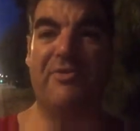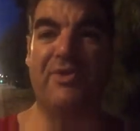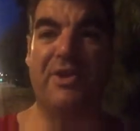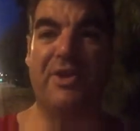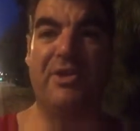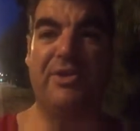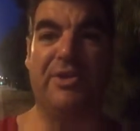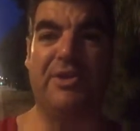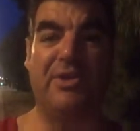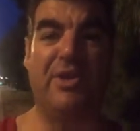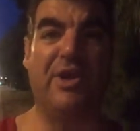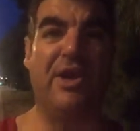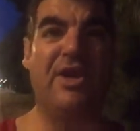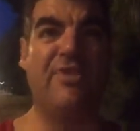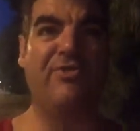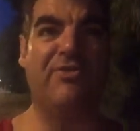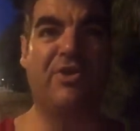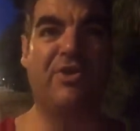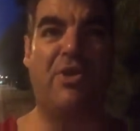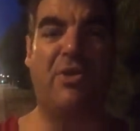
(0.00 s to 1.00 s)
The
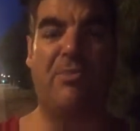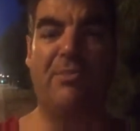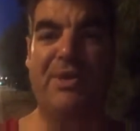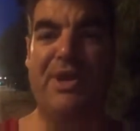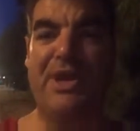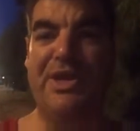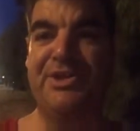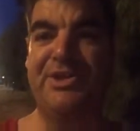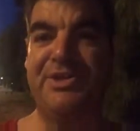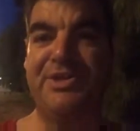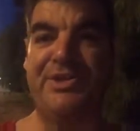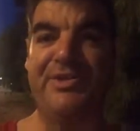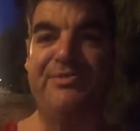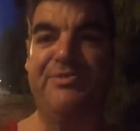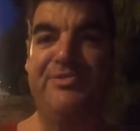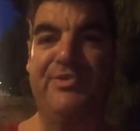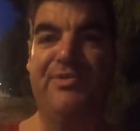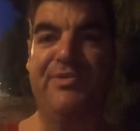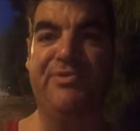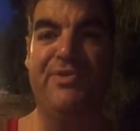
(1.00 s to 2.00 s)
combination
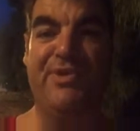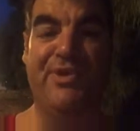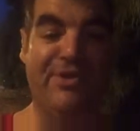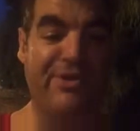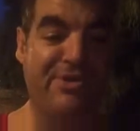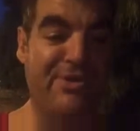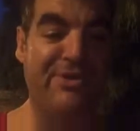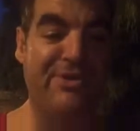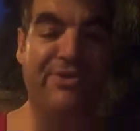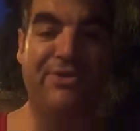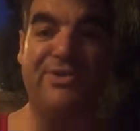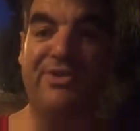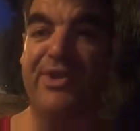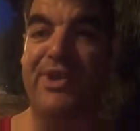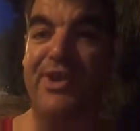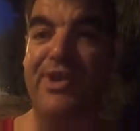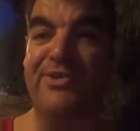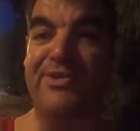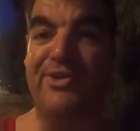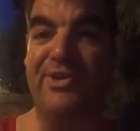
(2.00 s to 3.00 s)
of the Hokas,
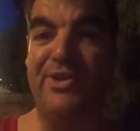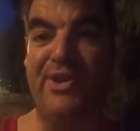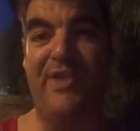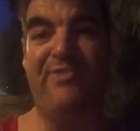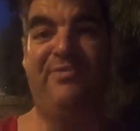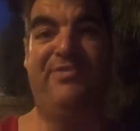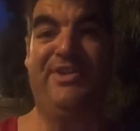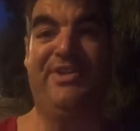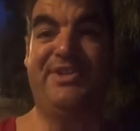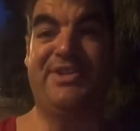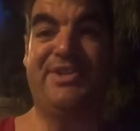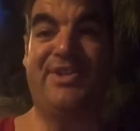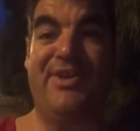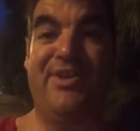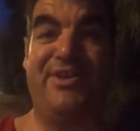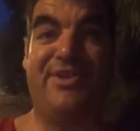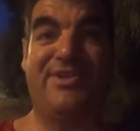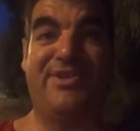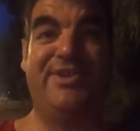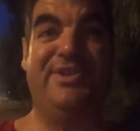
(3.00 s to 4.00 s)
the light feet
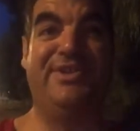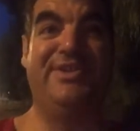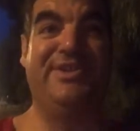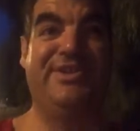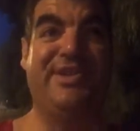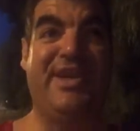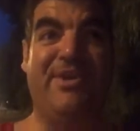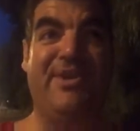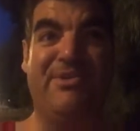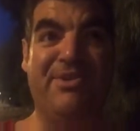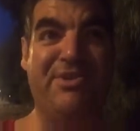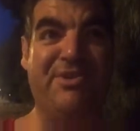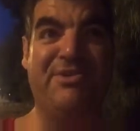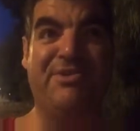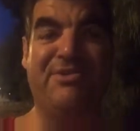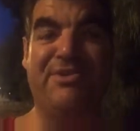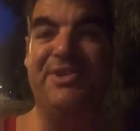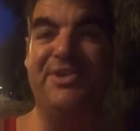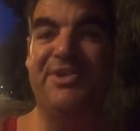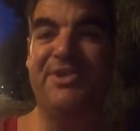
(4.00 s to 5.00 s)
socks, and the Tailwind
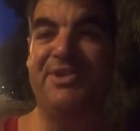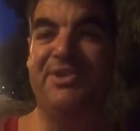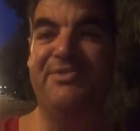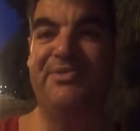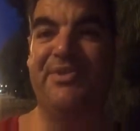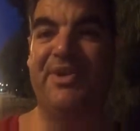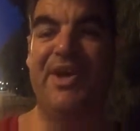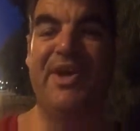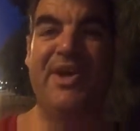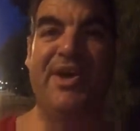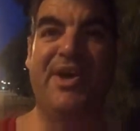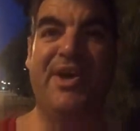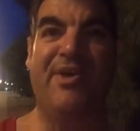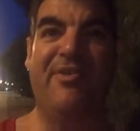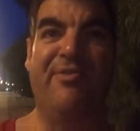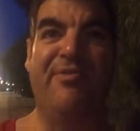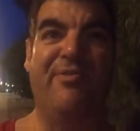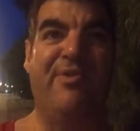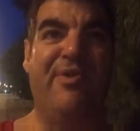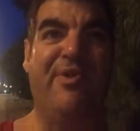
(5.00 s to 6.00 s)
Nutrition
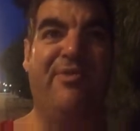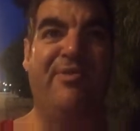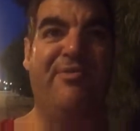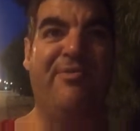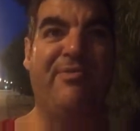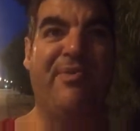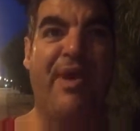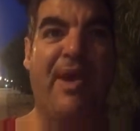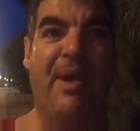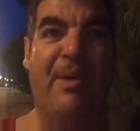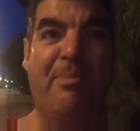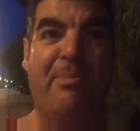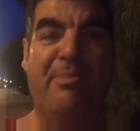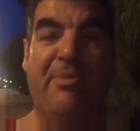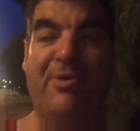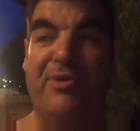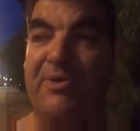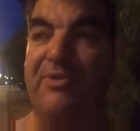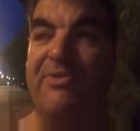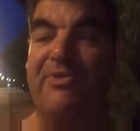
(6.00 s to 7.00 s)
have
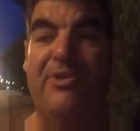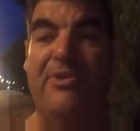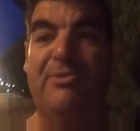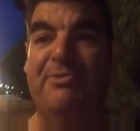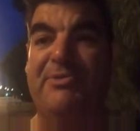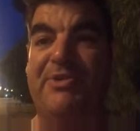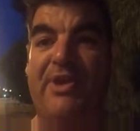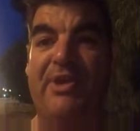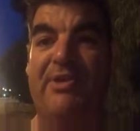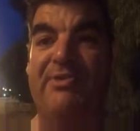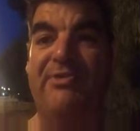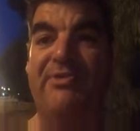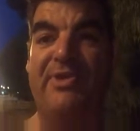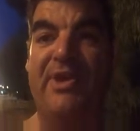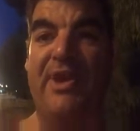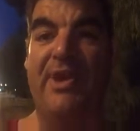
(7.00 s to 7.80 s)
proven themselves